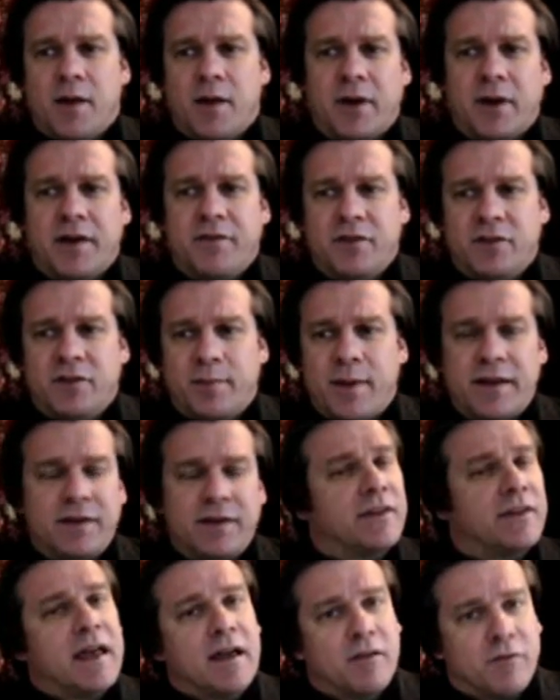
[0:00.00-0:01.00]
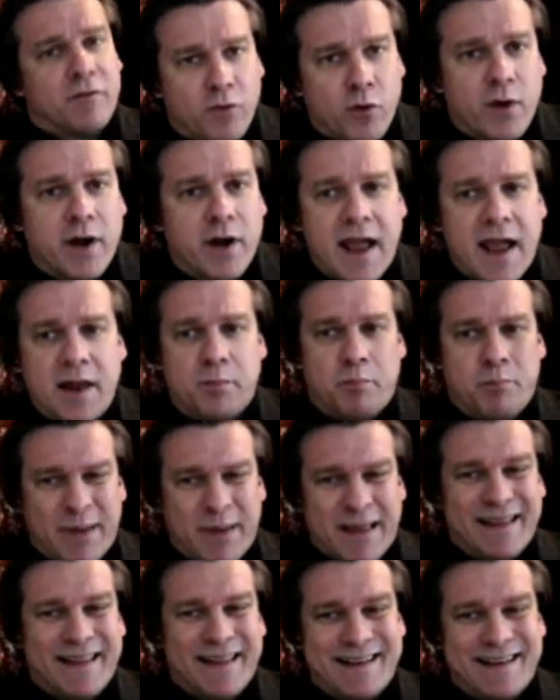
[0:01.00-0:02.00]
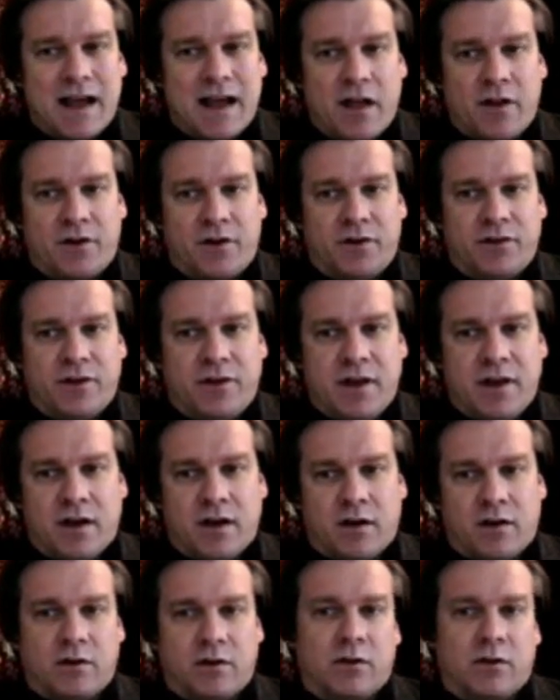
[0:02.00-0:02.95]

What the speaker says: but if you spend, say, $48 billion a year,